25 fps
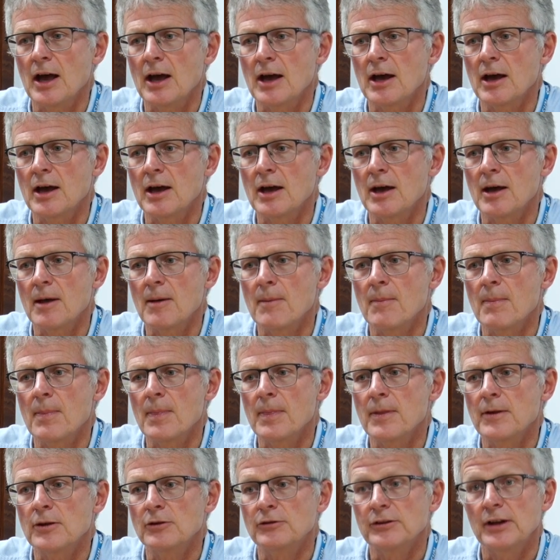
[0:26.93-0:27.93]
um,
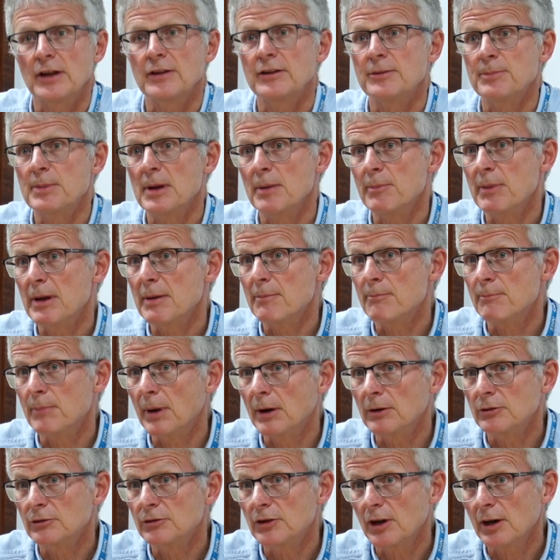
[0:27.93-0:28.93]
you tend to be a bit
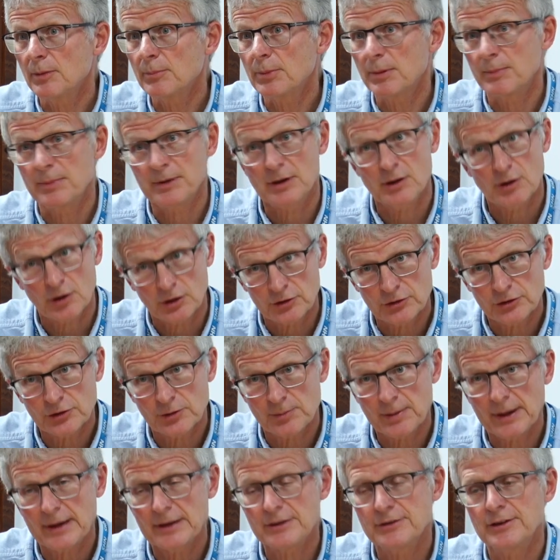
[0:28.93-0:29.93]
bunged up, a bit
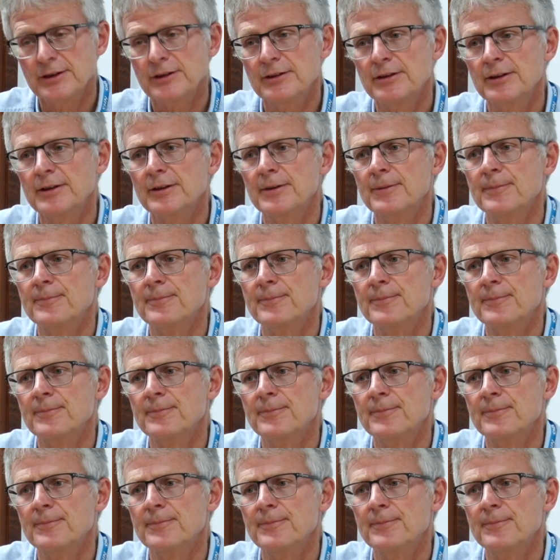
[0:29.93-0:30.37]
constipated,